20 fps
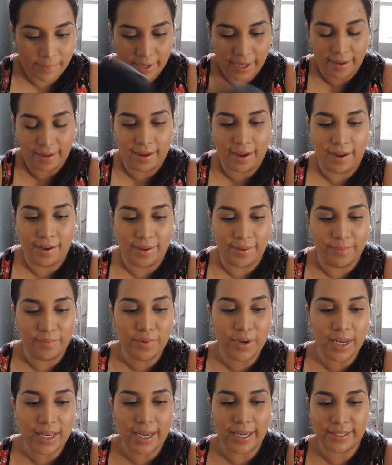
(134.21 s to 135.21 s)
But I'm
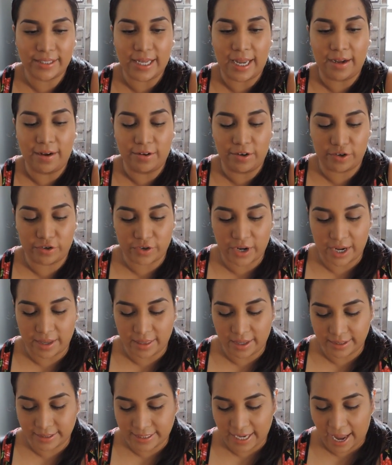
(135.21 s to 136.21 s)
really excited to try
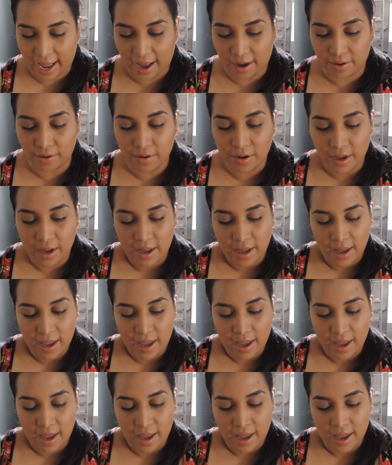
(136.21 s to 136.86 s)
this out,